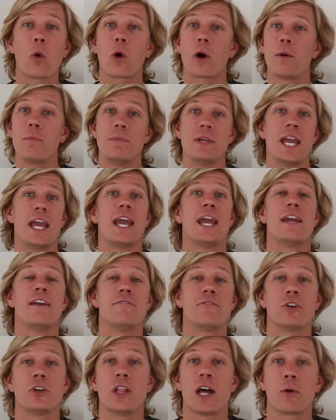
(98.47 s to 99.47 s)
or
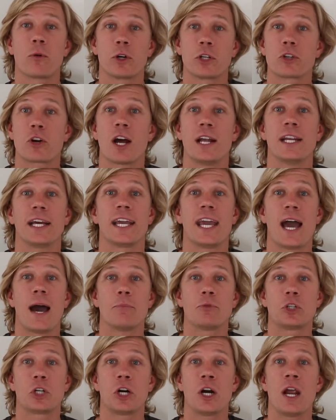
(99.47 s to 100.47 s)
behavior that we're trying to
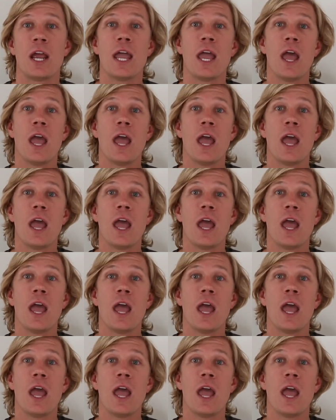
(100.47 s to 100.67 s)
capture